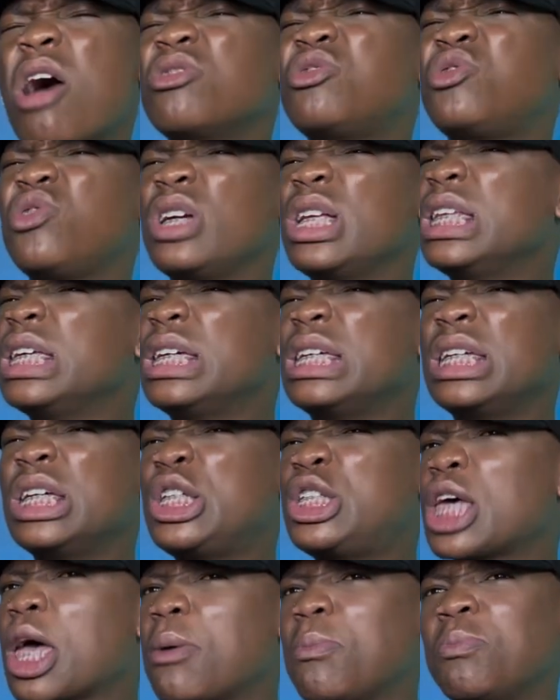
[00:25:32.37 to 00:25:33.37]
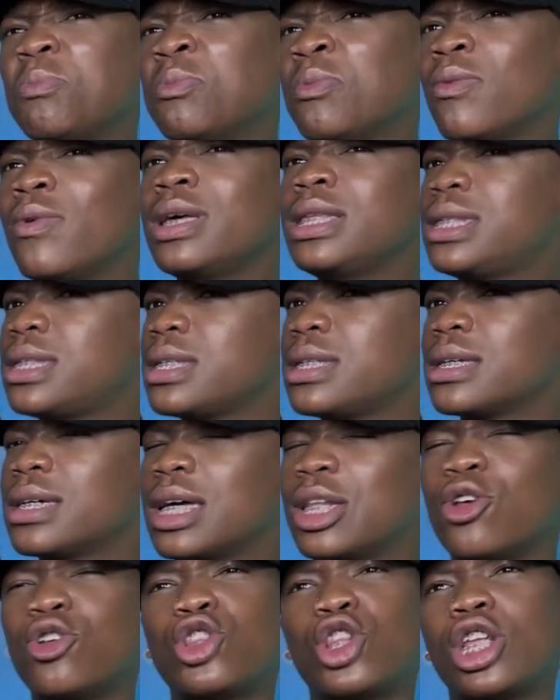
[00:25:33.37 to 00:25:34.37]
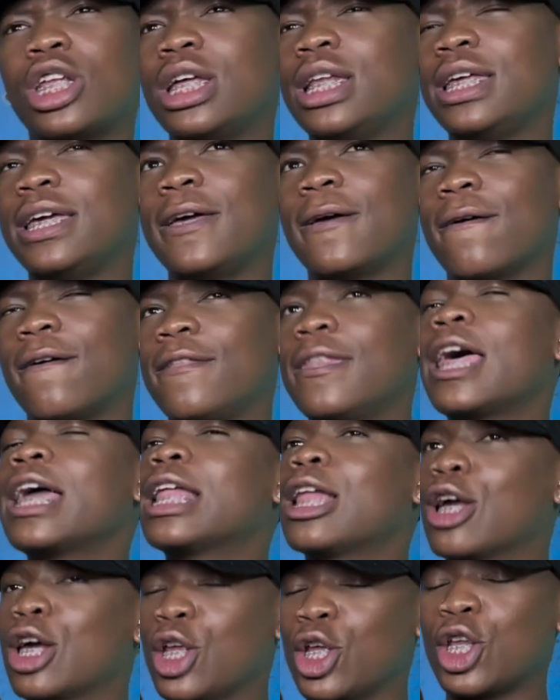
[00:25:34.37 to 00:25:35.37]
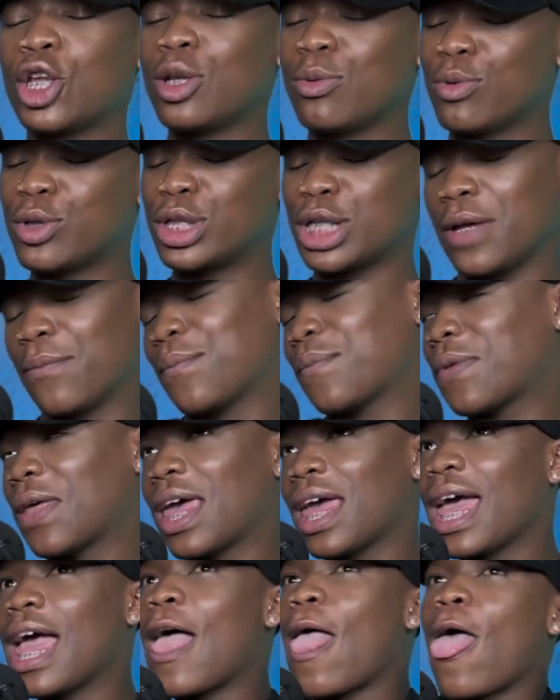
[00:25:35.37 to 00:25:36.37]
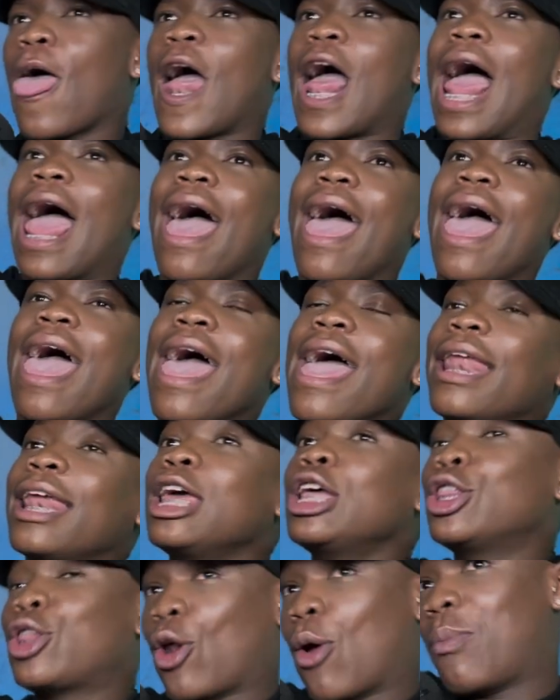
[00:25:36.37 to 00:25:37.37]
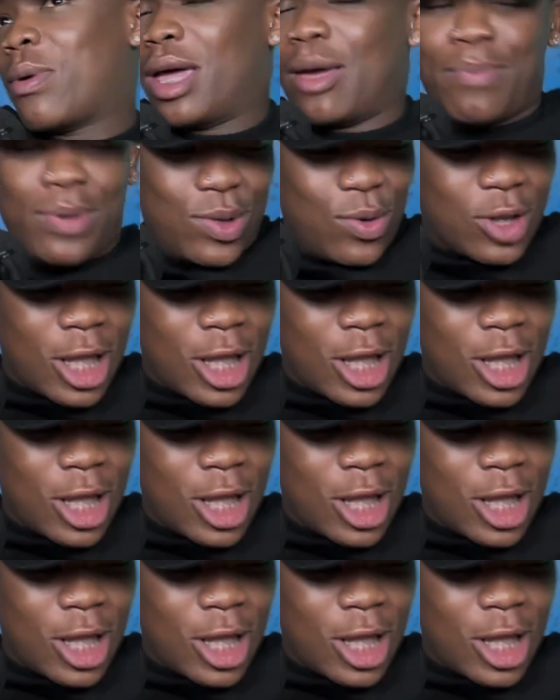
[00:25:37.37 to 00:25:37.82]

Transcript: Not really, Sham. Wait, not really. Not like really good thing. Harry drop a episode,